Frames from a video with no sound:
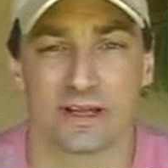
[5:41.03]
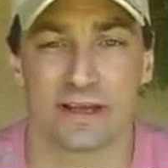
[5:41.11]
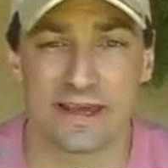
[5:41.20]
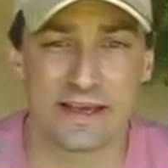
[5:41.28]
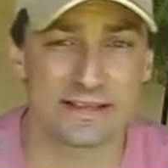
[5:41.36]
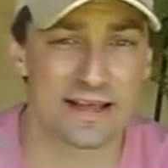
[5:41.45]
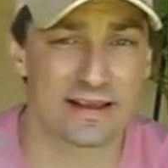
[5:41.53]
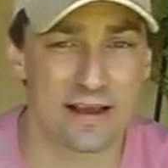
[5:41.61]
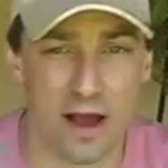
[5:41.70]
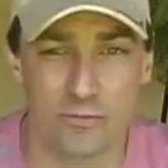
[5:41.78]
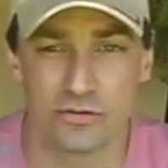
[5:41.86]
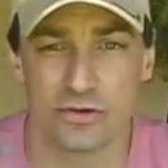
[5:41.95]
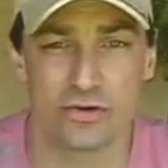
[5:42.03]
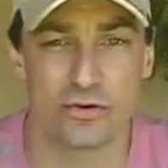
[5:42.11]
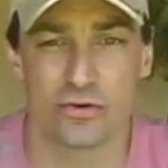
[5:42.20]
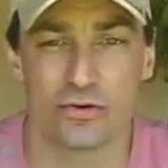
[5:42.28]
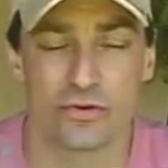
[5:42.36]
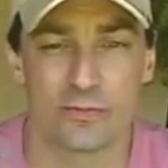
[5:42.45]
The kids that come to
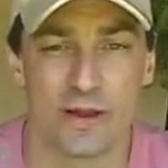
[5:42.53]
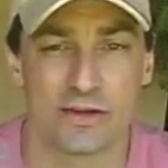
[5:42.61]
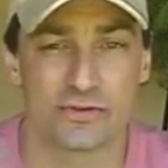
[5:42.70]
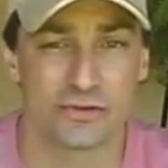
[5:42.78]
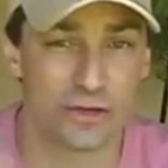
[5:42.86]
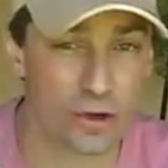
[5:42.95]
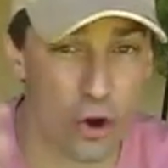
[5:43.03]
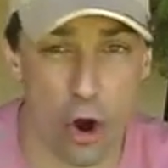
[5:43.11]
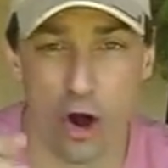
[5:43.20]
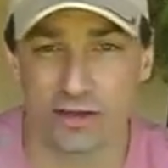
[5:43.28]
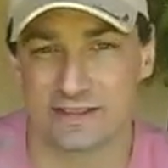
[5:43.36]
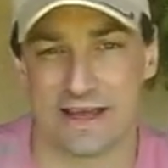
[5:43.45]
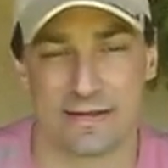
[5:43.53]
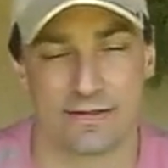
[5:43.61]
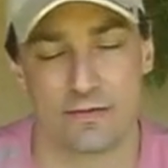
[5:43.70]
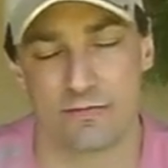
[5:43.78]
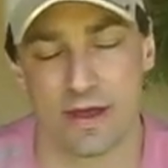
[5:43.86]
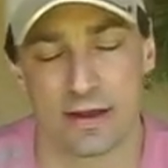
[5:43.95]
your youth ministry, God
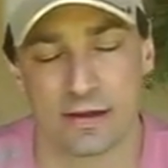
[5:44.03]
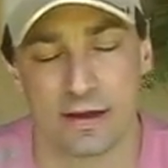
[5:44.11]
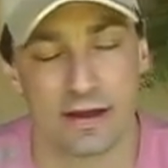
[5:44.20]
sent them there.